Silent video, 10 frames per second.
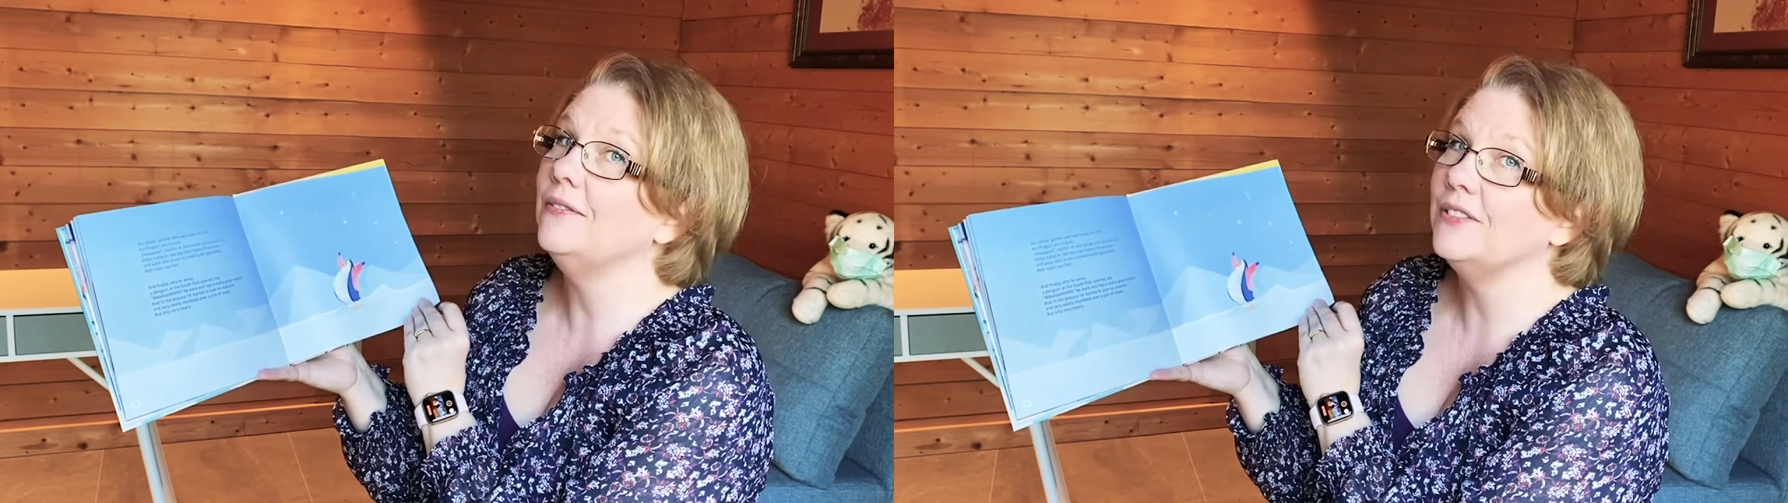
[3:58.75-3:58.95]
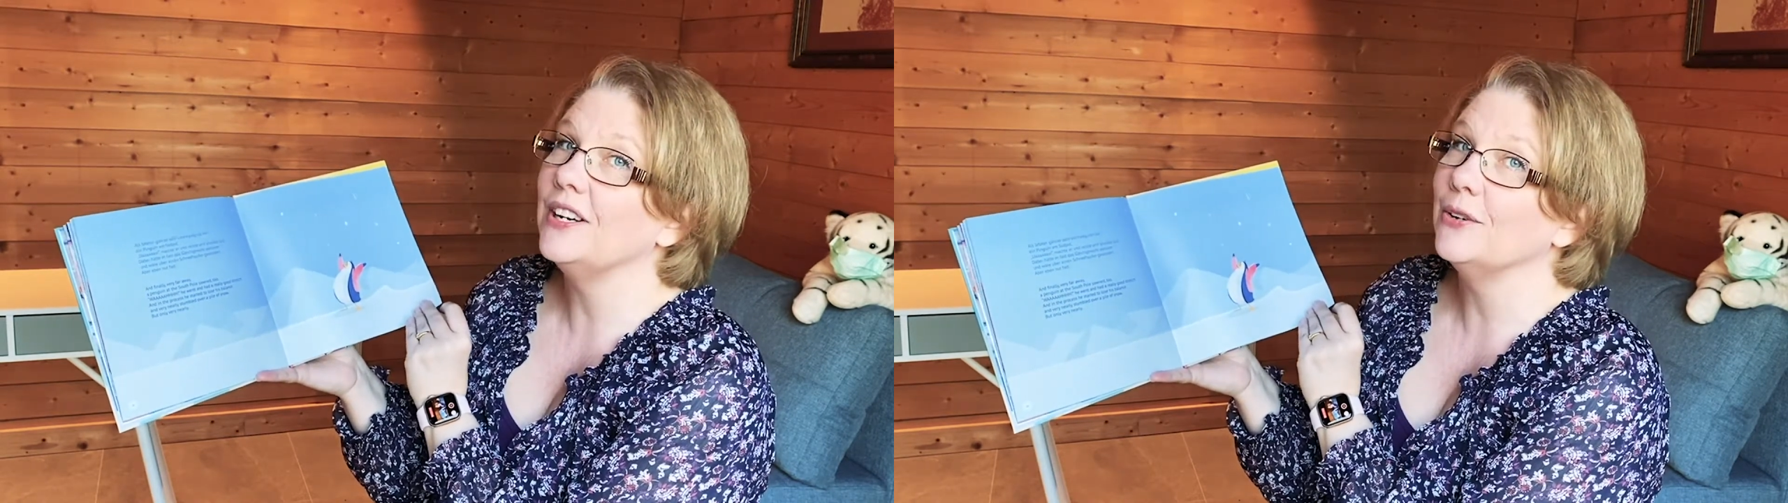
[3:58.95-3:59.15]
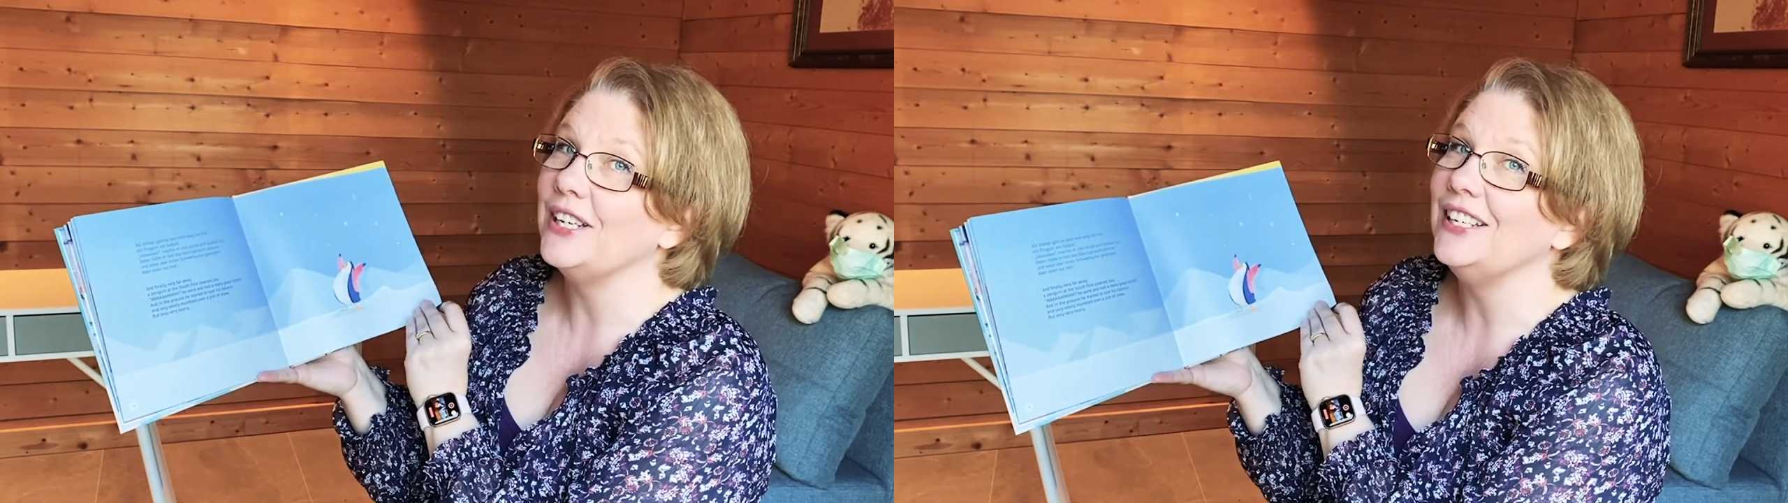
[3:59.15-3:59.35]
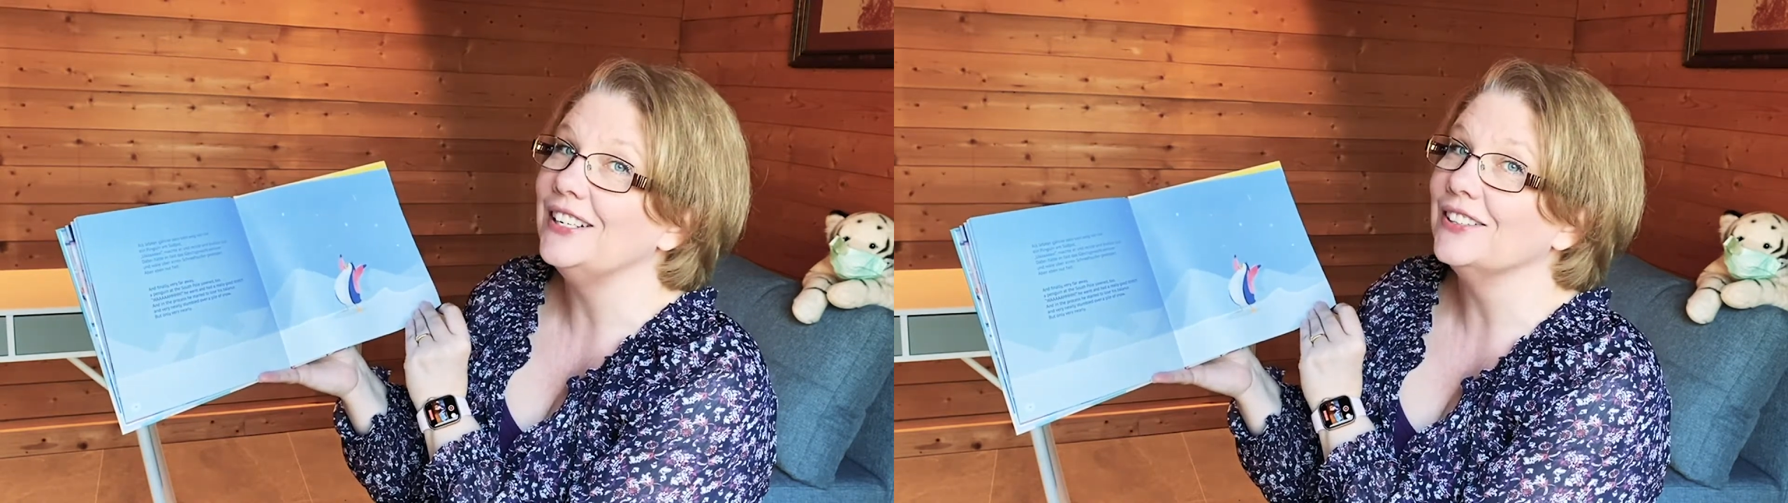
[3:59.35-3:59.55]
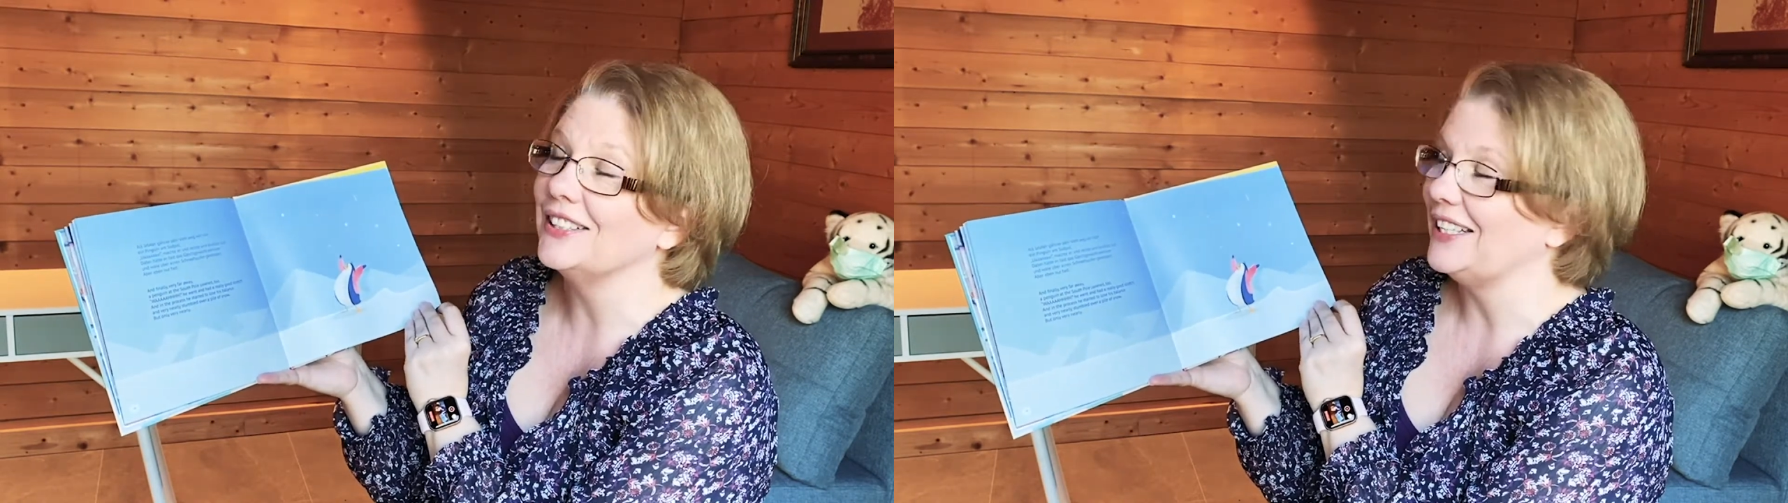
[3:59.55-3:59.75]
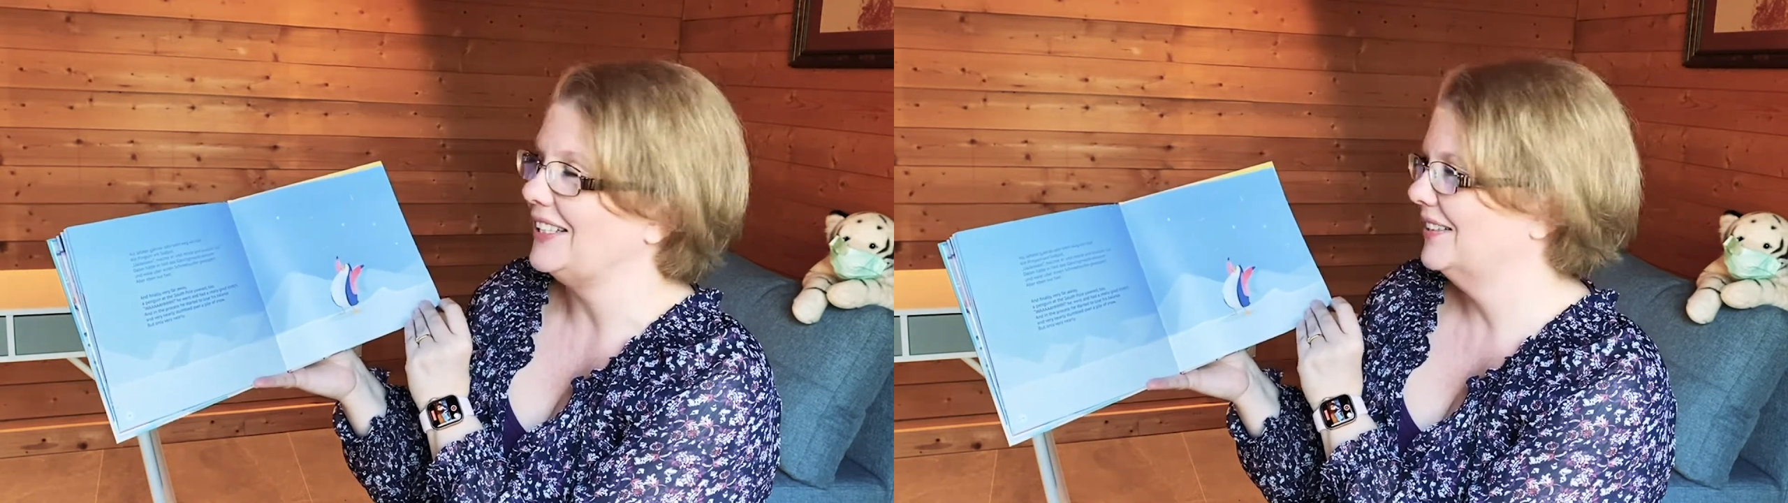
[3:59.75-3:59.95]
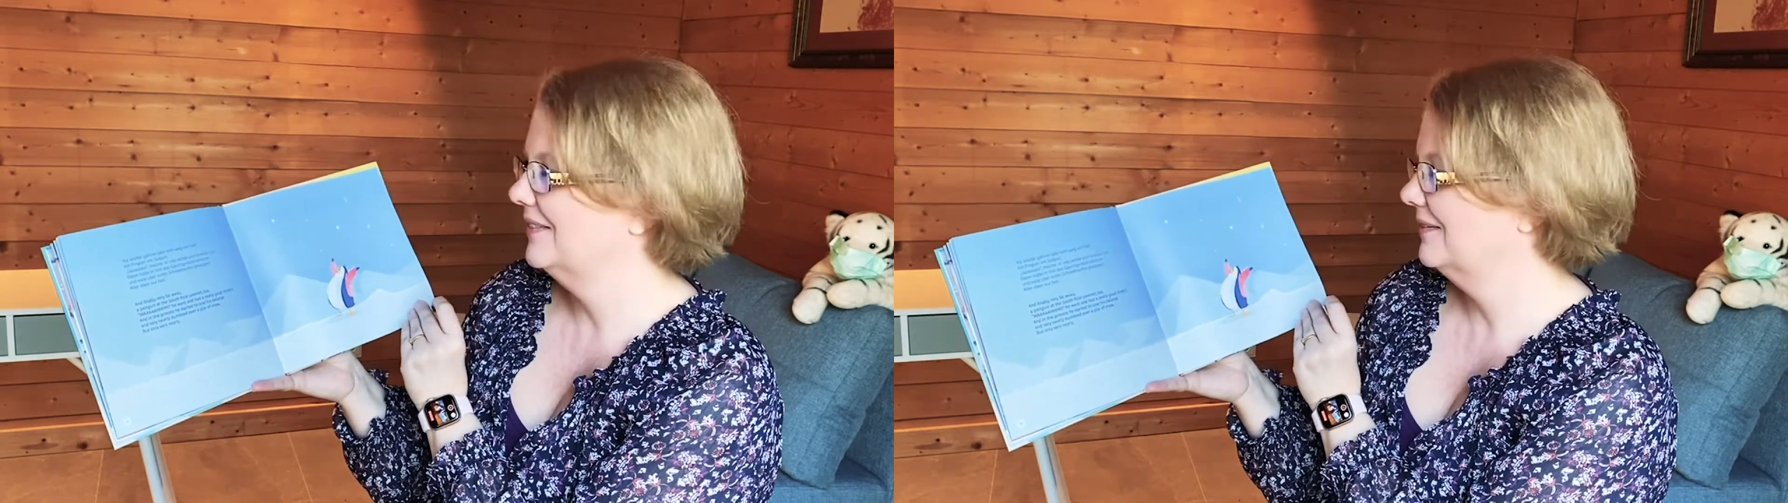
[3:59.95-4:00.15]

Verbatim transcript: very nearly.